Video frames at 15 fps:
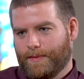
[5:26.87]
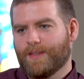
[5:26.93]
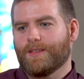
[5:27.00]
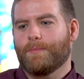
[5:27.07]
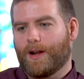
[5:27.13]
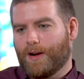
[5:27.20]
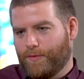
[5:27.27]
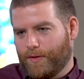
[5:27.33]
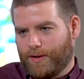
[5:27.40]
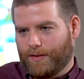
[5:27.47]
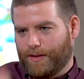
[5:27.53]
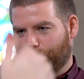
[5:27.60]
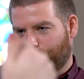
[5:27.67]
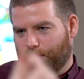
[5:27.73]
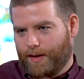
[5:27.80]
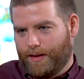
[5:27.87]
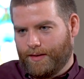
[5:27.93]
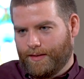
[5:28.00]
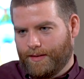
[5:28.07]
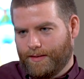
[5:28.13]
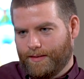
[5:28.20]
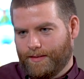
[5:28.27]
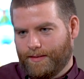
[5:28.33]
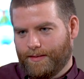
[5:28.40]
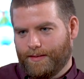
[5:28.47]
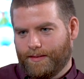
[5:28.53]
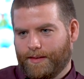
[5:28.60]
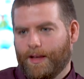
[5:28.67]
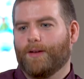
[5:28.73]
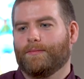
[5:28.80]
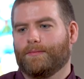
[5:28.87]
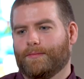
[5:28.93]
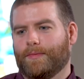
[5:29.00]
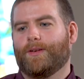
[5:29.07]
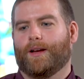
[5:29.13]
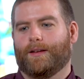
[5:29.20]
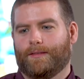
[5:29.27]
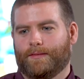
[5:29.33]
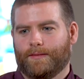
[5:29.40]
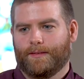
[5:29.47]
Does it matter or if I do left or right? And, nope. Oh, nope. okay.